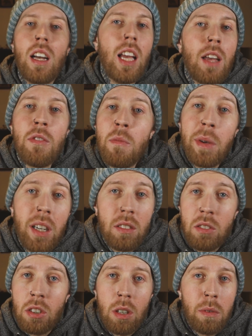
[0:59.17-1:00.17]
If you've been on
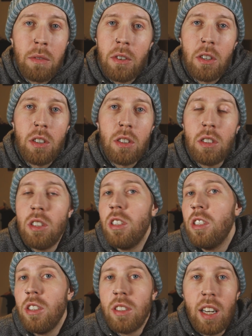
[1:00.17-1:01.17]
tour before, you
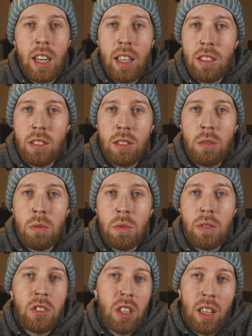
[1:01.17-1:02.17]
know the hassle
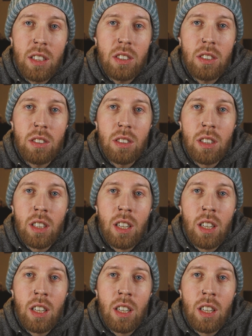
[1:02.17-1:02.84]
with chargers.